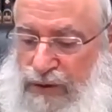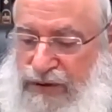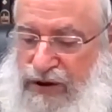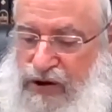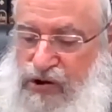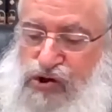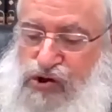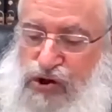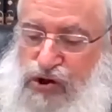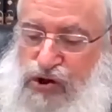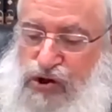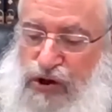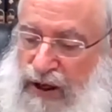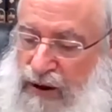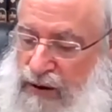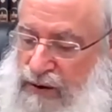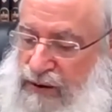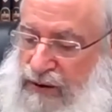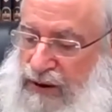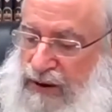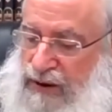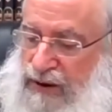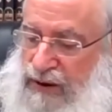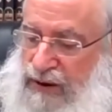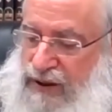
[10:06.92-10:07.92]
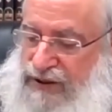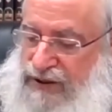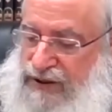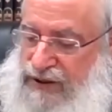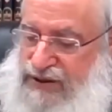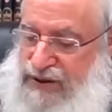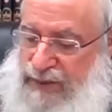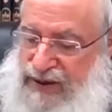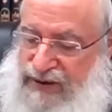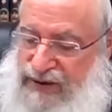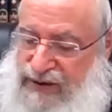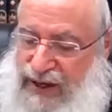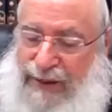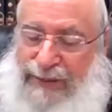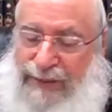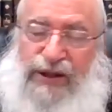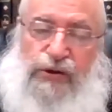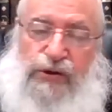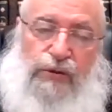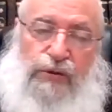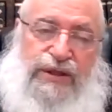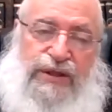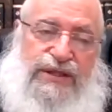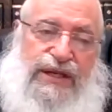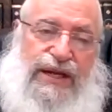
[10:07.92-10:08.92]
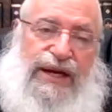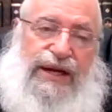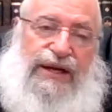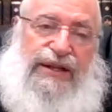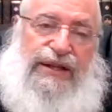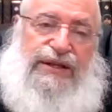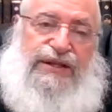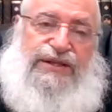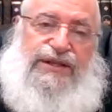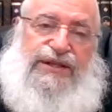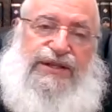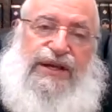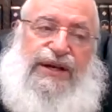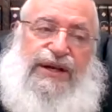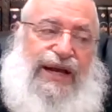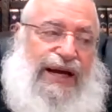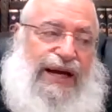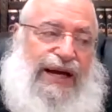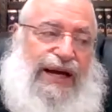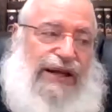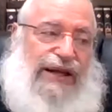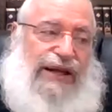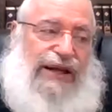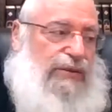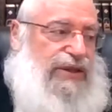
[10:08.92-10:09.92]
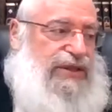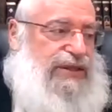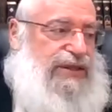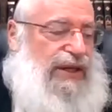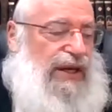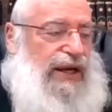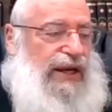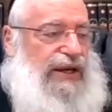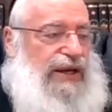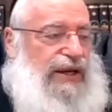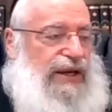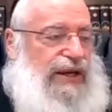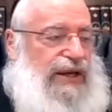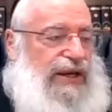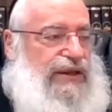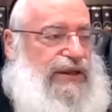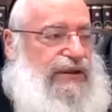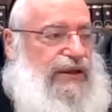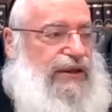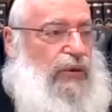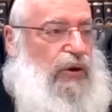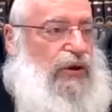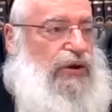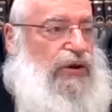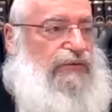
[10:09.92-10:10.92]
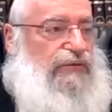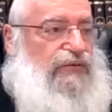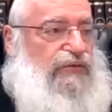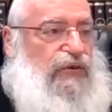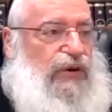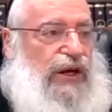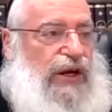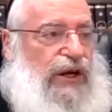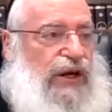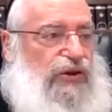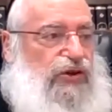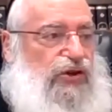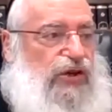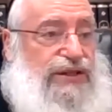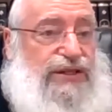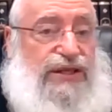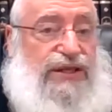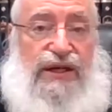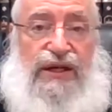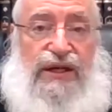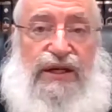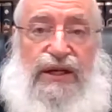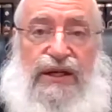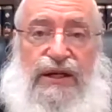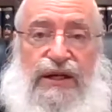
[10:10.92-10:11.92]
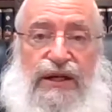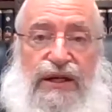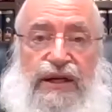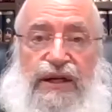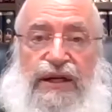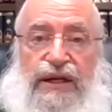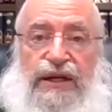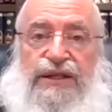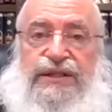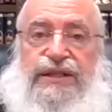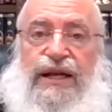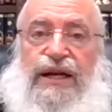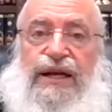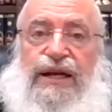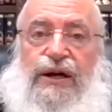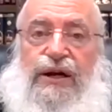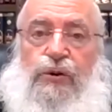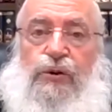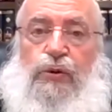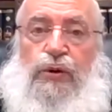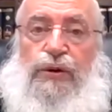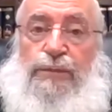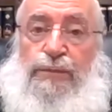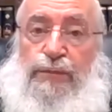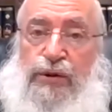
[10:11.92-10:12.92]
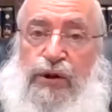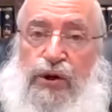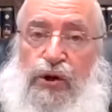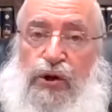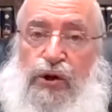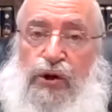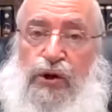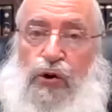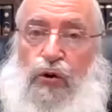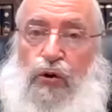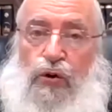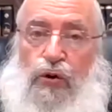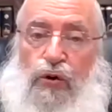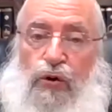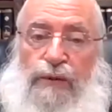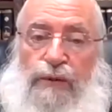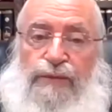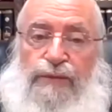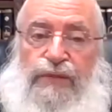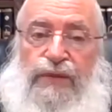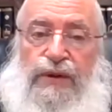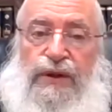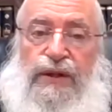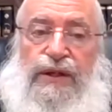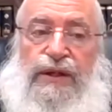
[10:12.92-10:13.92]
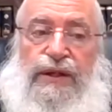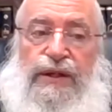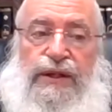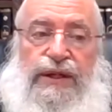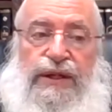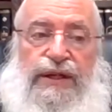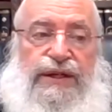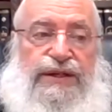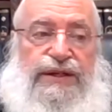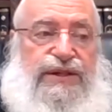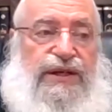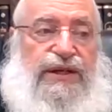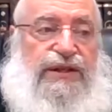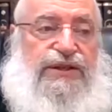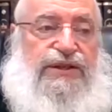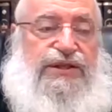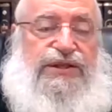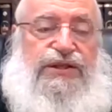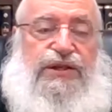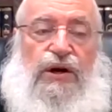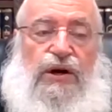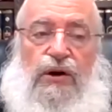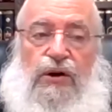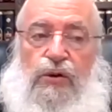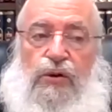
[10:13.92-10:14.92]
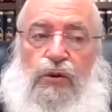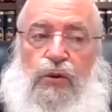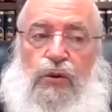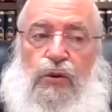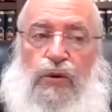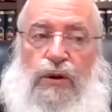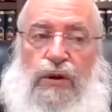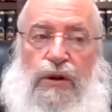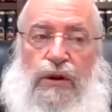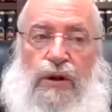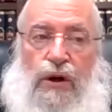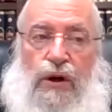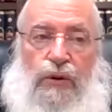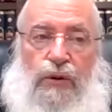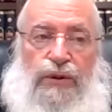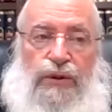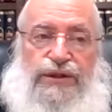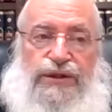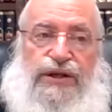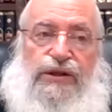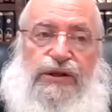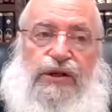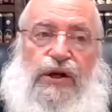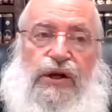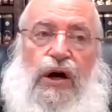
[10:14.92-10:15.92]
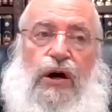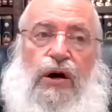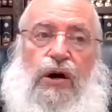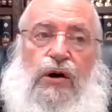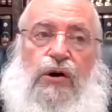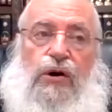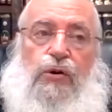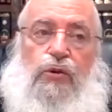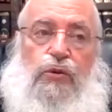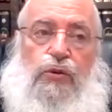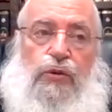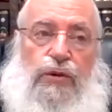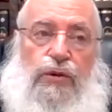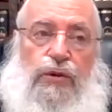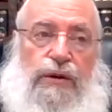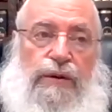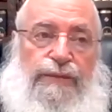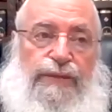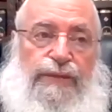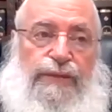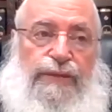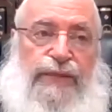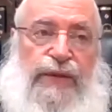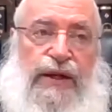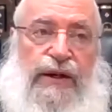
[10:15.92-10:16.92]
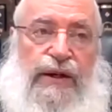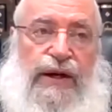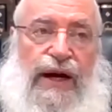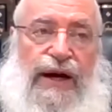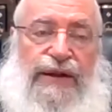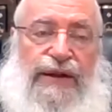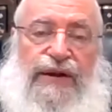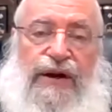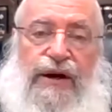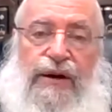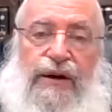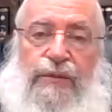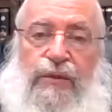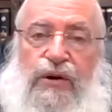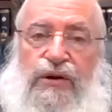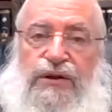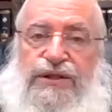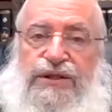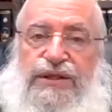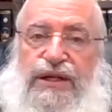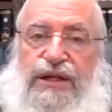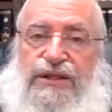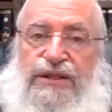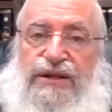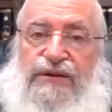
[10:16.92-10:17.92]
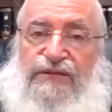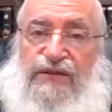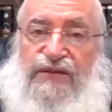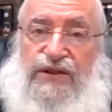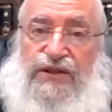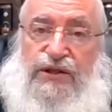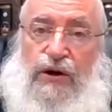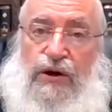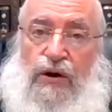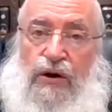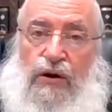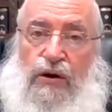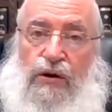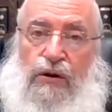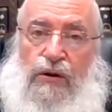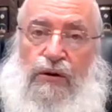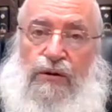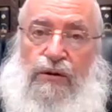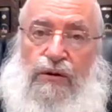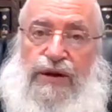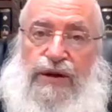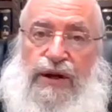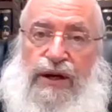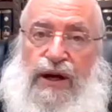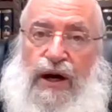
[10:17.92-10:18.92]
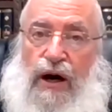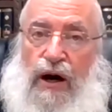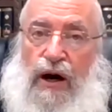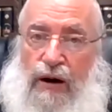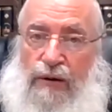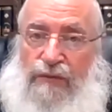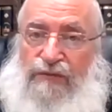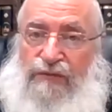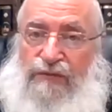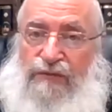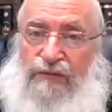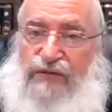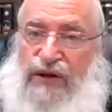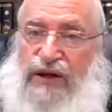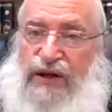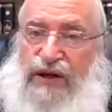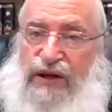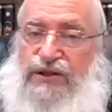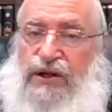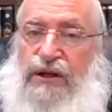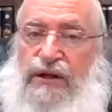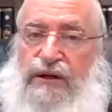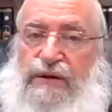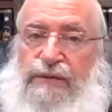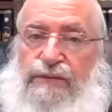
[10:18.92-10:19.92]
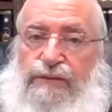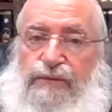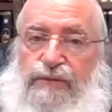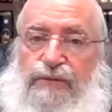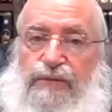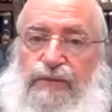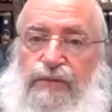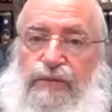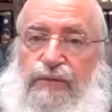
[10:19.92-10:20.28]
Shilya, is it Metamet Tumas Leid, is it not Tumas Leid? And the Gemara differentiates, is the liquid pure? Is it Salul or is it Ochur? And the Gemara says if it's Ochur, then obviously